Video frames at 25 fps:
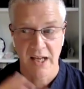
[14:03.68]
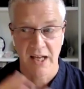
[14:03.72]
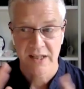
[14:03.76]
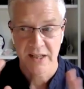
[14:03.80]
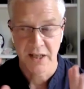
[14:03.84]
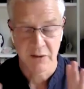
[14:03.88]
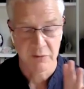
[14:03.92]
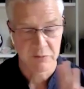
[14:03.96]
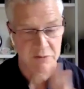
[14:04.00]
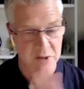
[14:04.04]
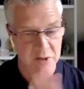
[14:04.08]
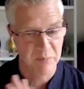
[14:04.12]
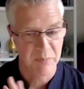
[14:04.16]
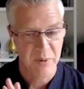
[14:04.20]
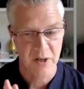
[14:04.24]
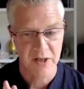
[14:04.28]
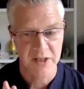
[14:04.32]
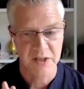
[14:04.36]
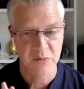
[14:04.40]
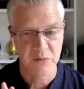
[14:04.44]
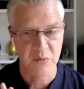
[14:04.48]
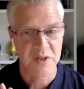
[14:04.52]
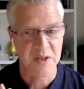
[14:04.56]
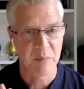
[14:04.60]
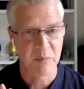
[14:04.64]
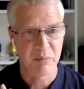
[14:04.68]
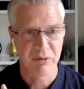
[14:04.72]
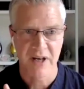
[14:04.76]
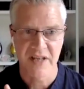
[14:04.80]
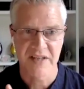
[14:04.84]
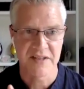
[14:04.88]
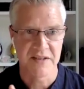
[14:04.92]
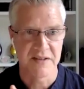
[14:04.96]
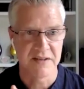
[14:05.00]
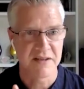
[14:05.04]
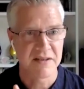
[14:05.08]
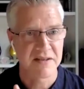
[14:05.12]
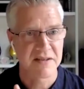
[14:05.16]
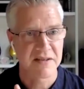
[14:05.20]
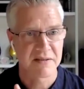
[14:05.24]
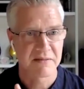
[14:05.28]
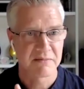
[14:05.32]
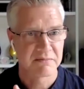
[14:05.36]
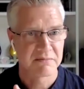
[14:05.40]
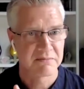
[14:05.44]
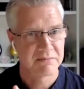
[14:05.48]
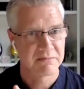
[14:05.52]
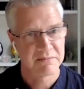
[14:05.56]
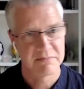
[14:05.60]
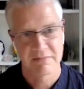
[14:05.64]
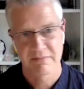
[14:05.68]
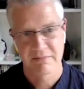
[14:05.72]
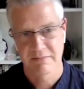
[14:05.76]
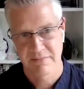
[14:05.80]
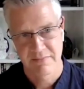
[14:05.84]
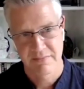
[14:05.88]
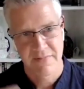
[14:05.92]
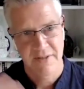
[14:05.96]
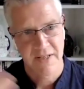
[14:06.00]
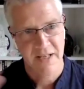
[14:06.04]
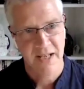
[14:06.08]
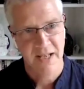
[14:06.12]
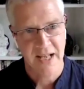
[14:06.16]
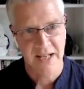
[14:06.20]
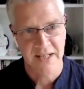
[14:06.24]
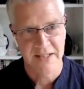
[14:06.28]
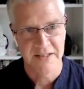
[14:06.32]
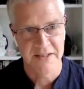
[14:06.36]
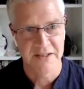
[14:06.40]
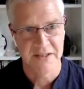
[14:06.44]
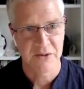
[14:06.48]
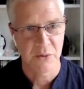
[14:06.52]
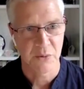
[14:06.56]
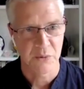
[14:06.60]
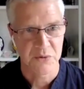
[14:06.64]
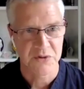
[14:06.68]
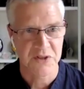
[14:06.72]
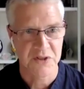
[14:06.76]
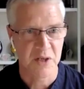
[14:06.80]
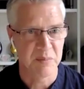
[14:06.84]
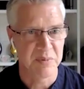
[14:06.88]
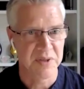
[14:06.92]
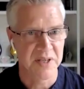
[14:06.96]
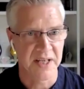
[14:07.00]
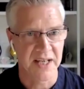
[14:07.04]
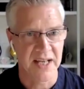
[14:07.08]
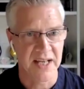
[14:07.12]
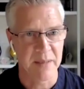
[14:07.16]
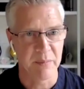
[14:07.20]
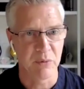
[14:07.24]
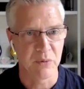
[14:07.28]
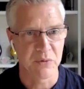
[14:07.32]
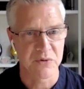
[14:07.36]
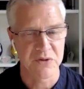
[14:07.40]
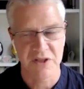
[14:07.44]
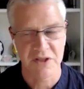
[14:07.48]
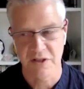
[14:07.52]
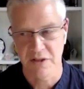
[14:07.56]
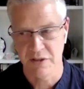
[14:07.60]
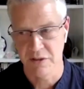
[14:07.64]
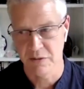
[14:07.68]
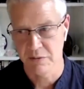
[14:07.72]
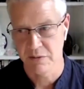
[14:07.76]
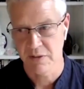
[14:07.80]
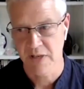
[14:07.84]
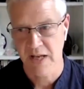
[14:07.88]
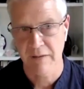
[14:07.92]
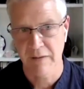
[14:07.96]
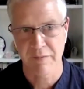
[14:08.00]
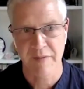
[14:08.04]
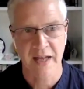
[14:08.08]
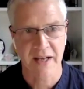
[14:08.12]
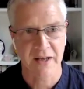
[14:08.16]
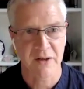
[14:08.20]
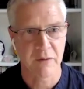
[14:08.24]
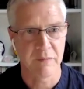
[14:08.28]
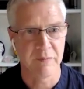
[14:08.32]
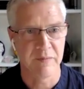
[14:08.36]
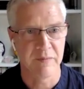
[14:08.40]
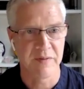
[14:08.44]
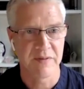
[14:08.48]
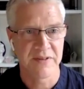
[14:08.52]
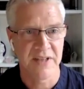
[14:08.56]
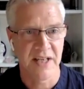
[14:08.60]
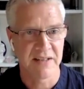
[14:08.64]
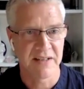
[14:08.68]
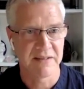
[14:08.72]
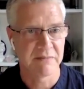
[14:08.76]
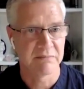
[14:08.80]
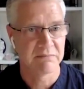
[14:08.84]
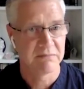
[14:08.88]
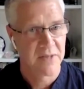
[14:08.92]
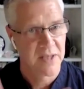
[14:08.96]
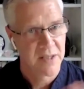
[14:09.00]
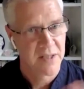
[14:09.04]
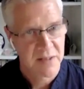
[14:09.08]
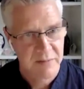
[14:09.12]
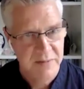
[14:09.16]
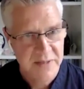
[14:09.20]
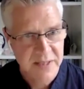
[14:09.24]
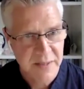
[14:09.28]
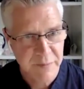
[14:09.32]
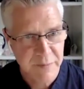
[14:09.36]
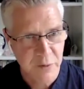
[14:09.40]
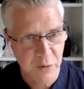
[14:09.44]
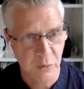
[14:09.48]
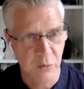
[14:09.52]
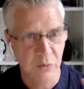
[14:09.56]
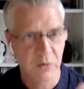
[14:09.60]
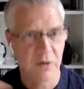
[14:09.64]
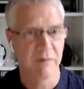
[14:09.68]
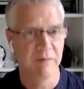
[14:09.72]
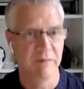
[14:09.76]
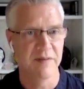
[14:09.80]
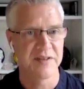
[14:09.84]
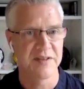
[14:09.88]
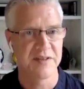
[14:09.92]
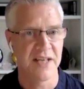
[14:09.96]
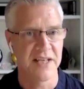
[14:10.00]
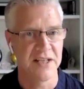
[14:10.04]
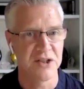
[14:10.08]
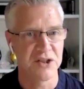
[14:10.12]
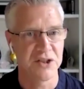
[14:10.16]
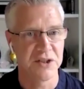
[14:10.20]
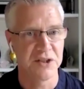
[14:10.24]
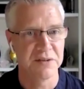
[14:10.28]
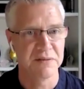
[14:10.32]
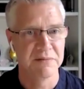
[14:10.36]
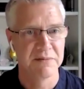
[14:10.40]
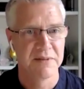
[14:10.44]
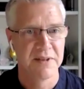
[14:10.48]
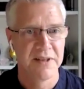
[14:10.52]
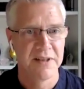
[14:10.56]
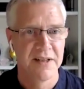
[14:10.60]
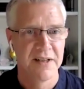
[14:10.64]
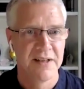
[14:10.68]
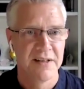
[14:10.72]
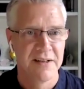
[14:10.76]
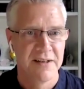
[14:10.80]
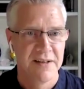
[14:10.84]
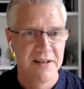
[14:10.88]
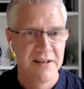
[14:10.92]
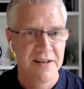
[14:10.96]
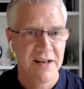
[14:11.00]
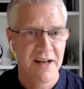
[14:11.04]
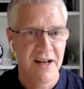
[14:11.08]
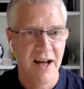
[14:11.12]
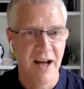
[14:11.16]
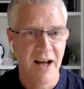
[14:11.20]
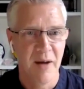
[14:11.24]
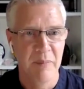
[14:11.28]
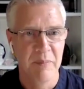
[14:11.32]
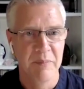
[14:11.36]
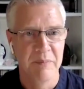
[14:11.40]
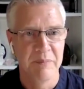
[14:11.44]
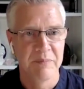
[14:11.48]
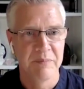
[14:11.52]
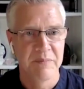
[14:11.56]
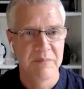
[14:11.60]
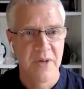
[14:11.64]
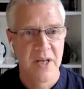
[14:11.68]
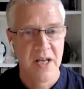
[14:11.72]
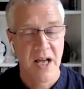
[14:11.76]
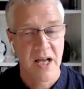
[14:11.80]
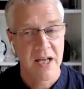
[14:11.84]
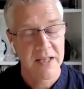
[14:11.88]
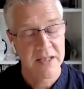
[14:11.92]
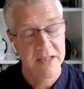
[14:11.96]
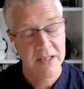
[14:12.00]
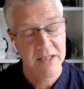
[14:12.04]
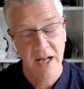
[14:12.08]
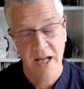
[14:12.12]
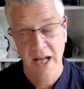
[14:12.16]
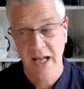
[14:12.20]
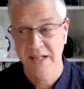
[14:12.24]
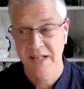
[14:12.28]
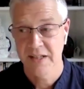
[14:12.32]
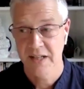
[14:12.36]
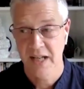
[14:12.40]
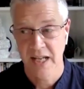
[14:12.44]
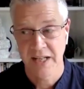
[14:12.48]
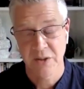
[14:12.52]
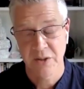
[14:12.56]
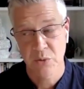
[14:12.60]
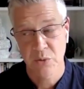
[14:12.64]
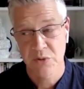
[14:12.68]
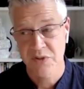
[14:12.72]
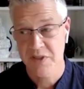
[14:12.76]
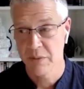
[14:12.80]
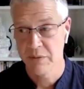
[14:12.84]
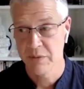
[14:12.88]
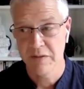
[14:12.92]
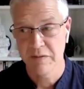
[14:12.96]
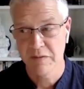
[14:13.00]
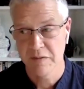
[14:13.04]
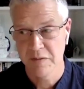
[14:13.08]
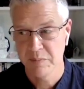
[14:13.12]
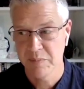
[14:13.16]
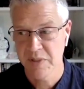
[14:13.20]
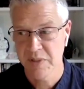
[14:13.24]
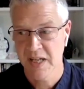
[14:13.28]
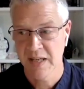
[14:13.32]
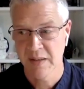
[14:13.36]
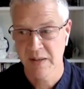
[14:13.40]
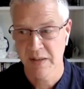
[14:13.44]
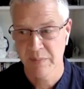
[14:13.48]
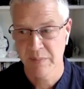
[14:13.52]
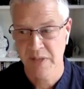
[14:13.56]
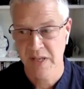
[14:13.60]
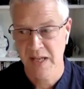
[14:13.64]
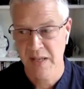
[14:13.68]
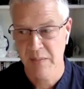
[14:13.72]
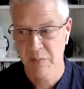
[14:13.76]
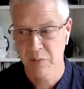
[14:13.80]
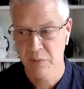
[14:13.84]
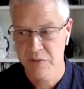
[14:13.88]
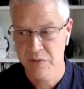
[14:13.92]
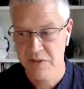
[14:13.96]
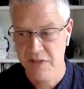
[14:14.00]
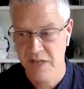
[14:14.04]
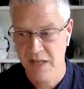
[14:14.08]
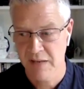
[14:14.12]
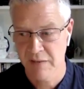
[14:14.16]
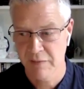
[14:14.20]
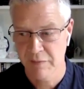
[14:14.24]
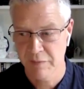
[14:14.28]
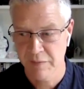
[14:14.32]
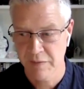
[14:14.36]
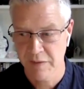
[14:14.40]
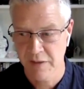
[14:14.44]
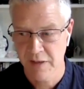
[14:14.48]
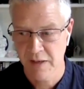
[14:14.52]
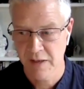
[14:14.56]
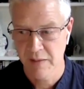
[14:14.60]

you know, combined with the presence and also being able to have that difficult conversation, yeah, and also even being able to have